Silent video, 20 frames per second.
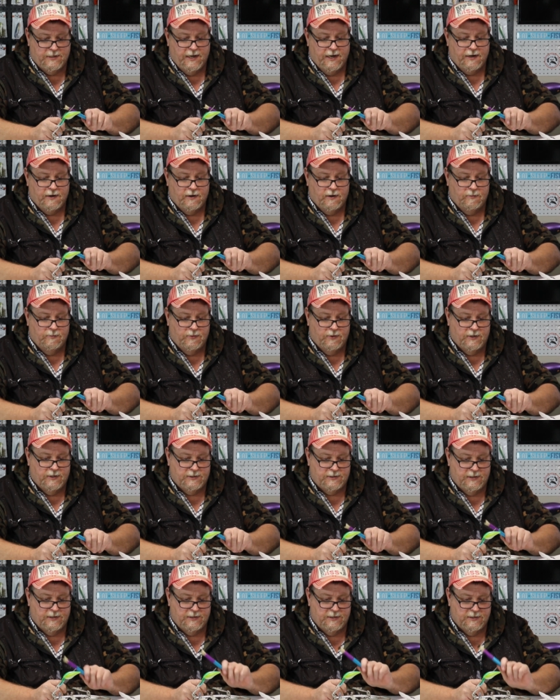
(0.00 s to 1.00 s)
to take our
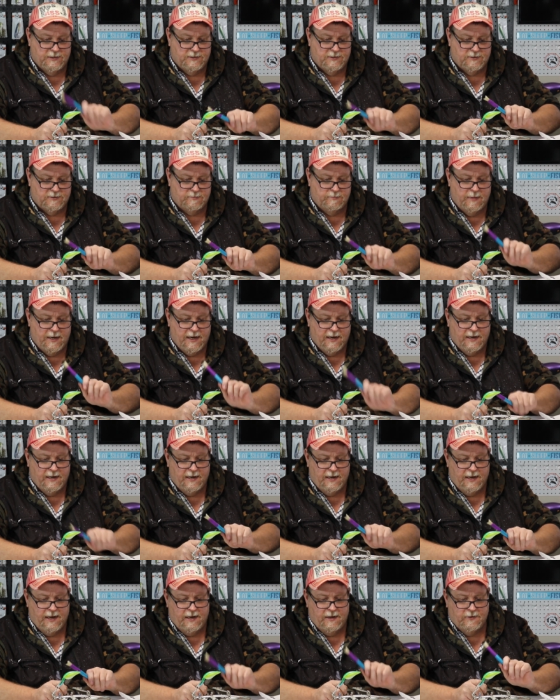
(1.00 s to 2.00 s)
brush and just smack
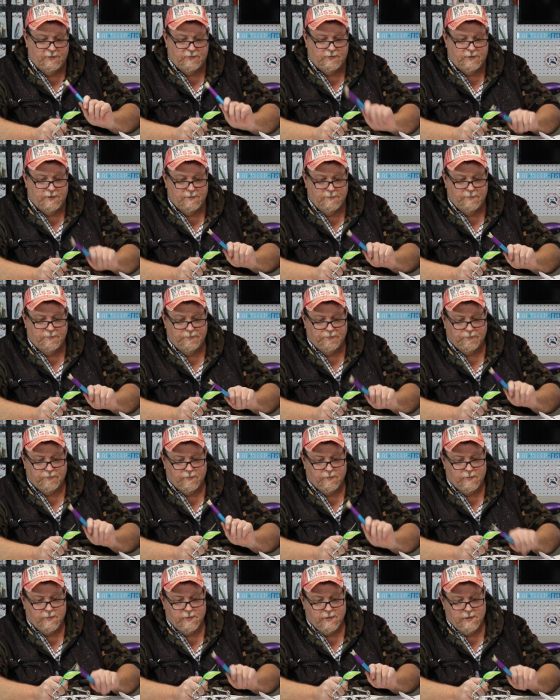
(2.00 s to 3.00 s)
it against.
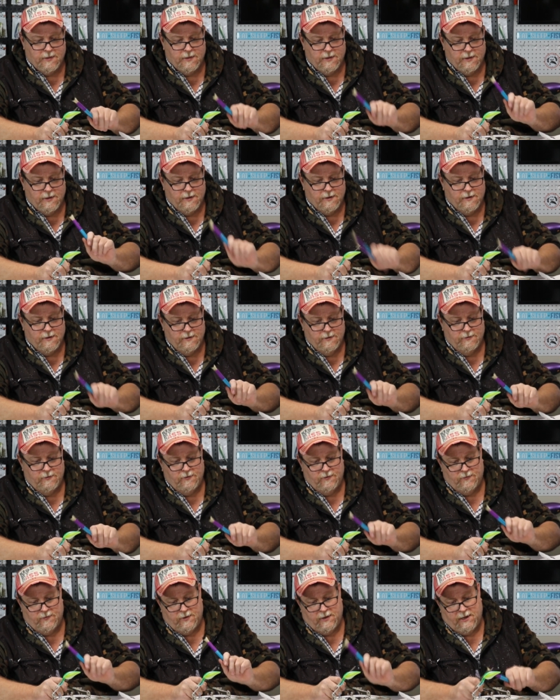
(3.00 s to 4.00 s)

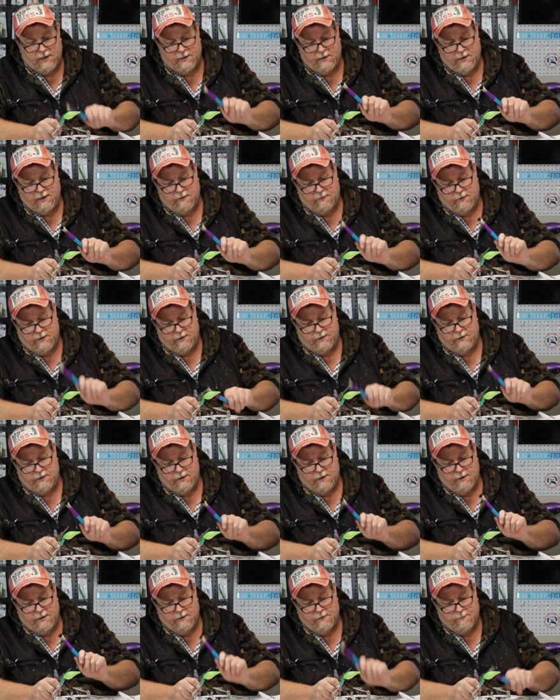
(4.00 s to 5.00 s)
Just like that right
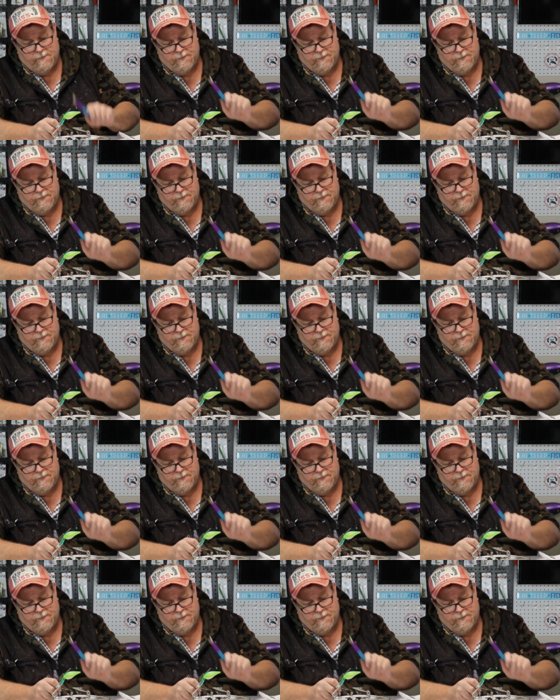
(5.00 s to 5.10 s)
there.